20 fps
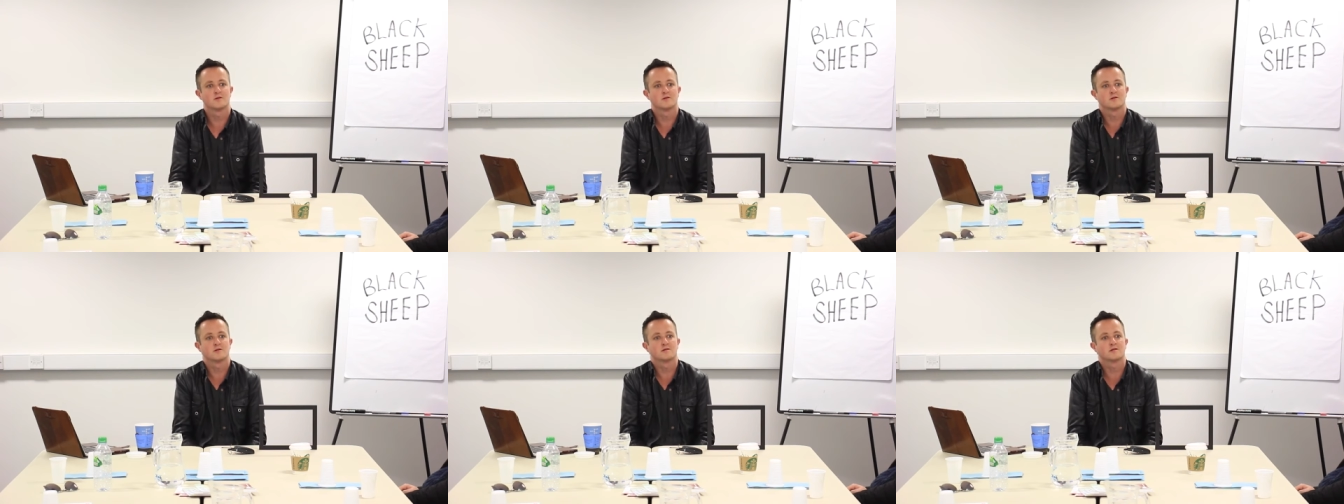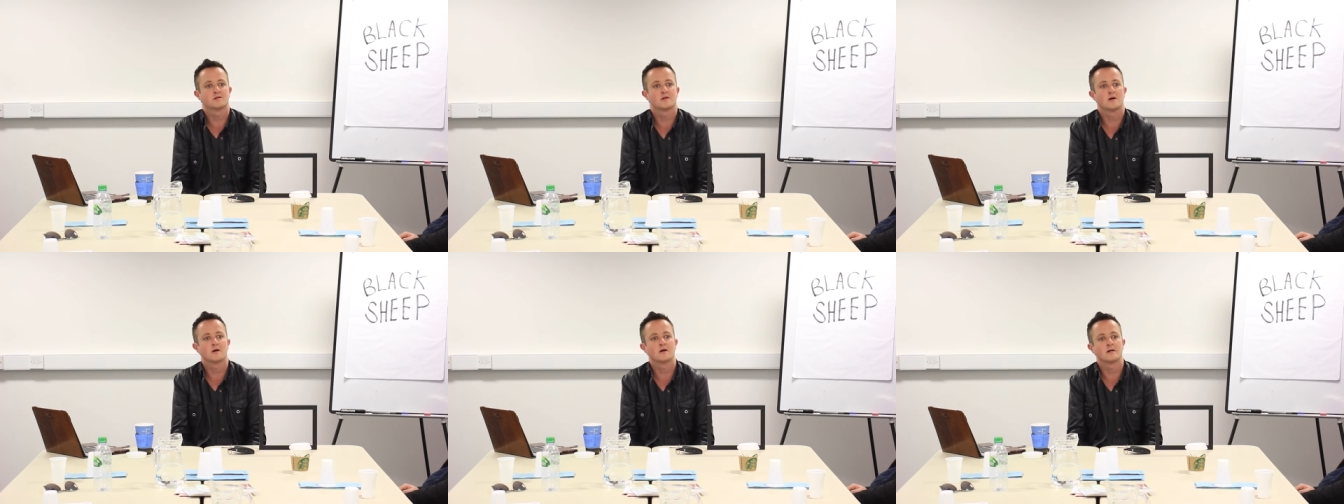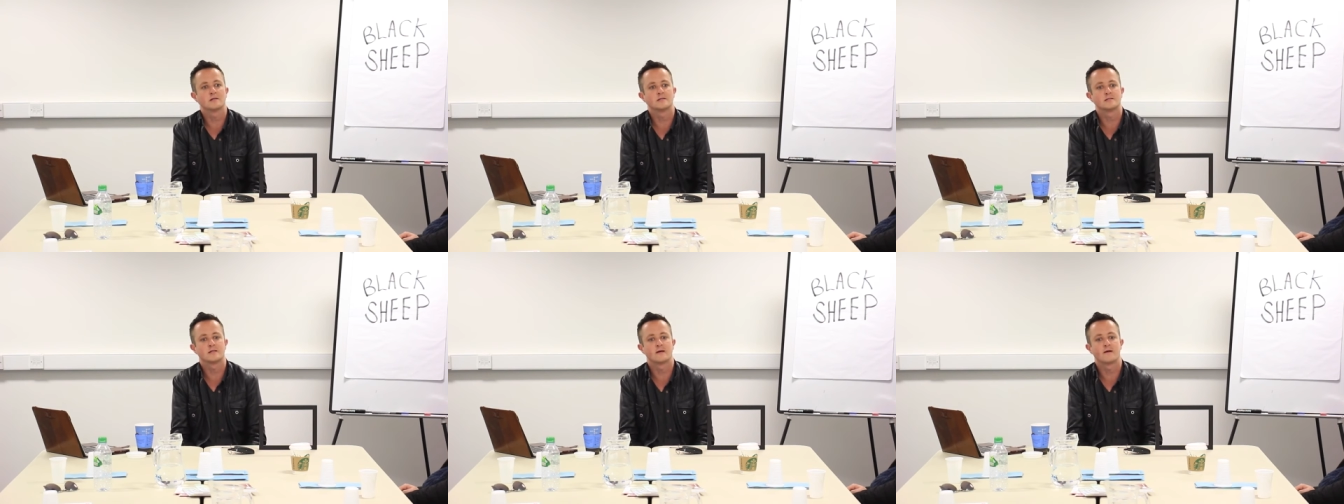which is
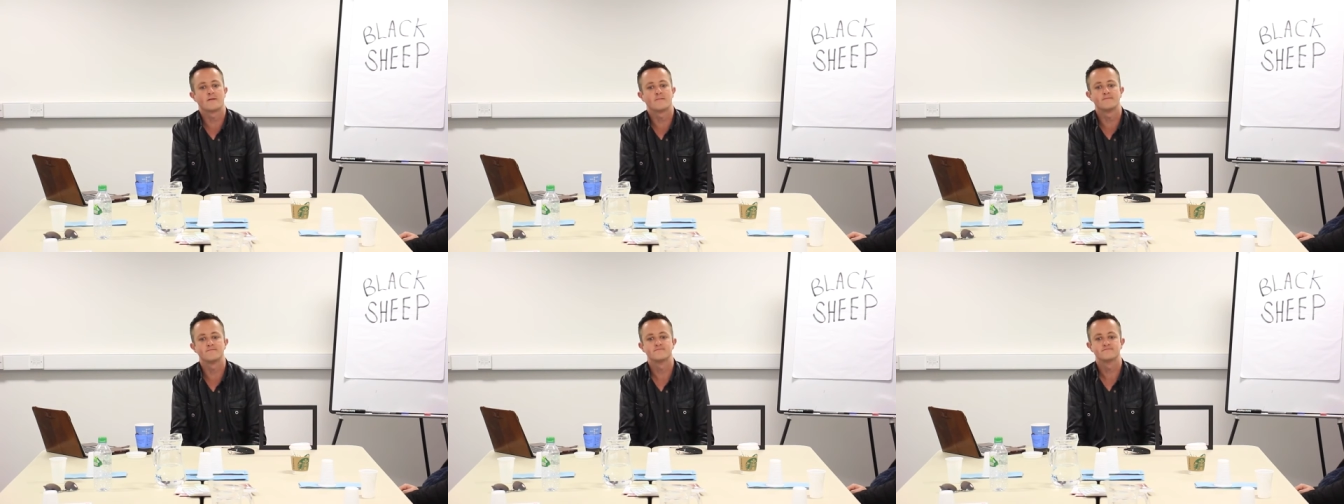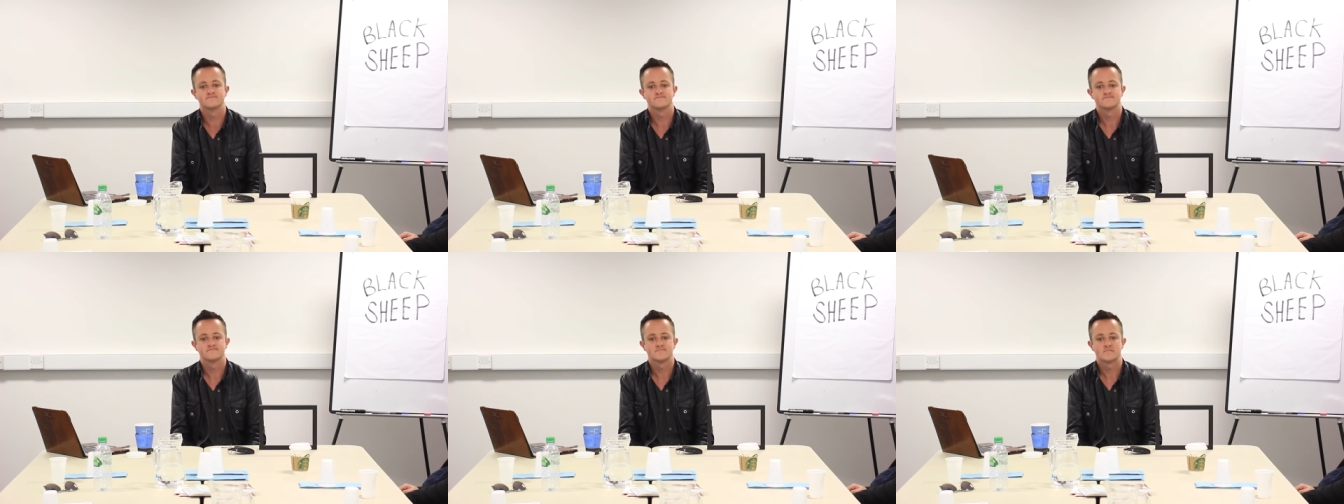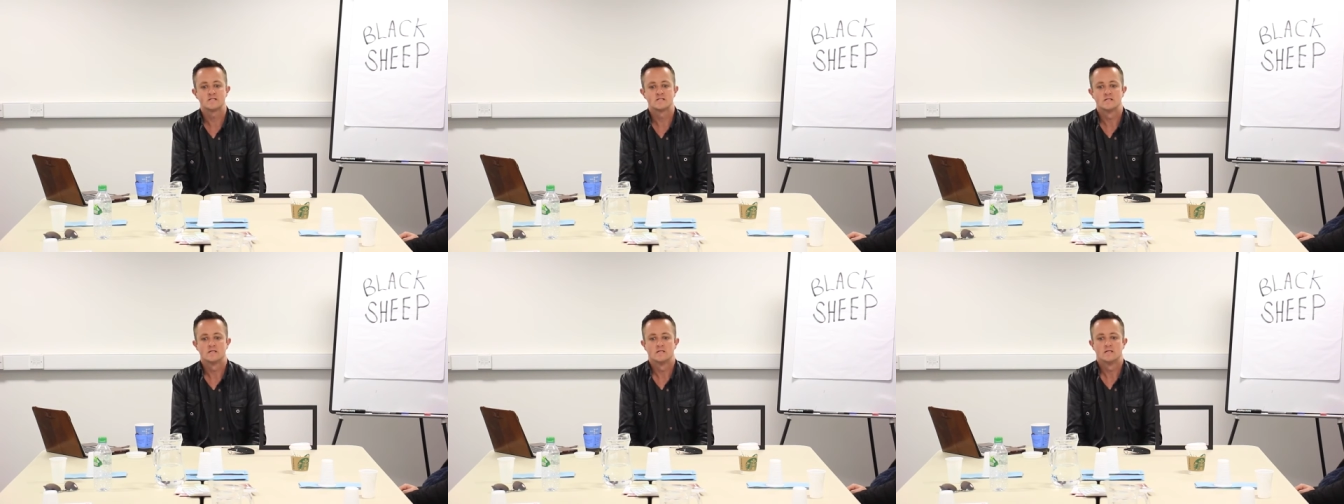guys um,
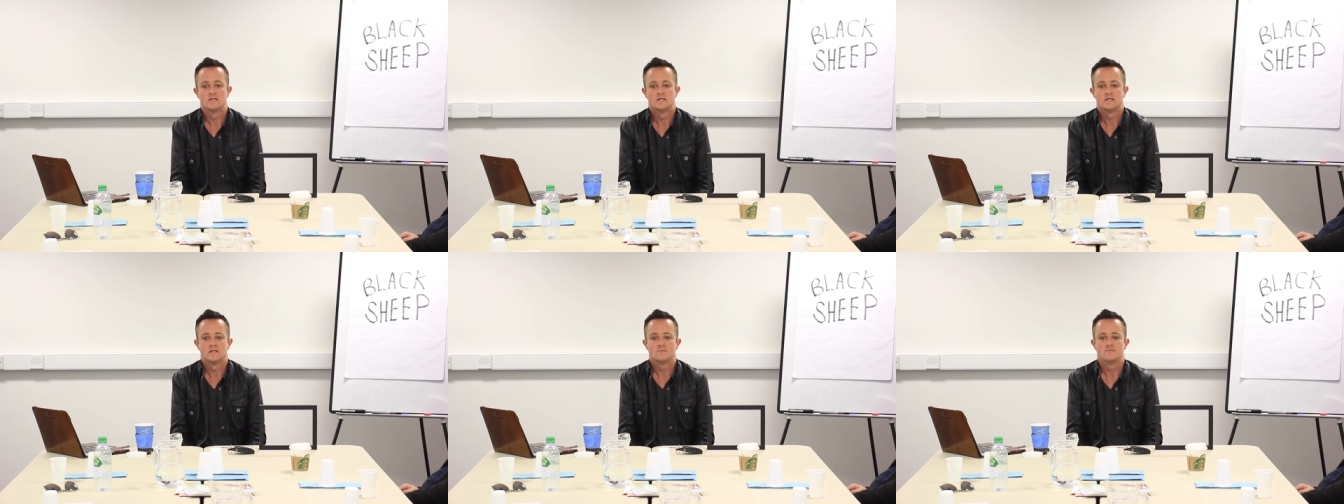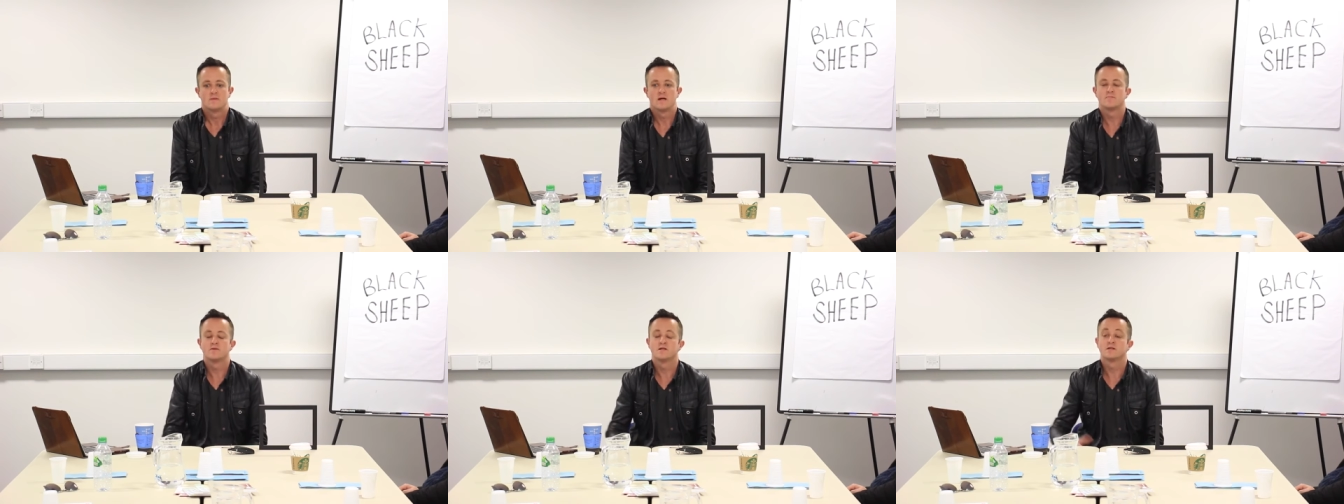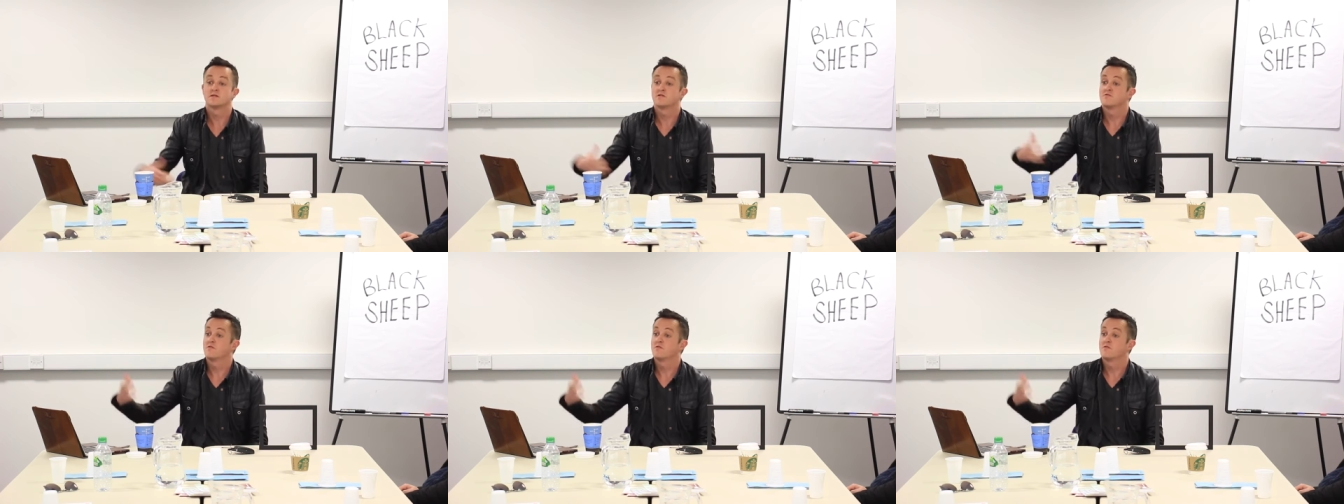maybe